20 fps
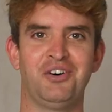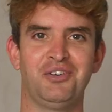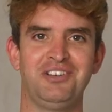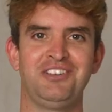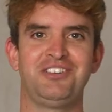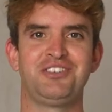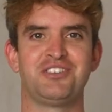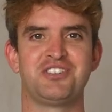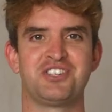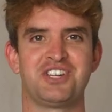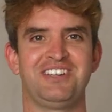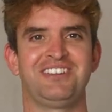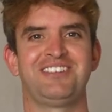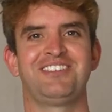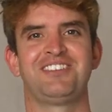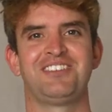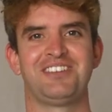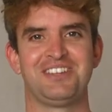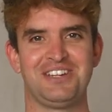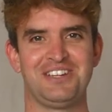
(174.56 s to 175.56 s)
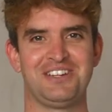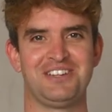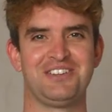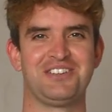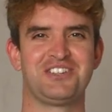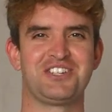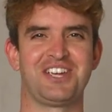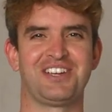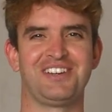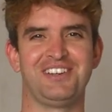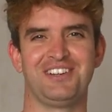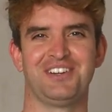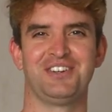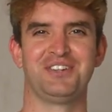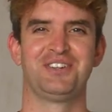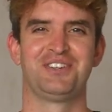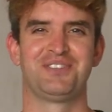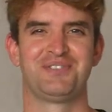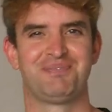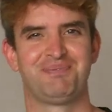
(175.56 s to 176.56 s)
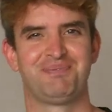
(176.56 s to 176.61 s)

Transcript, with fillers: only suggest check it out.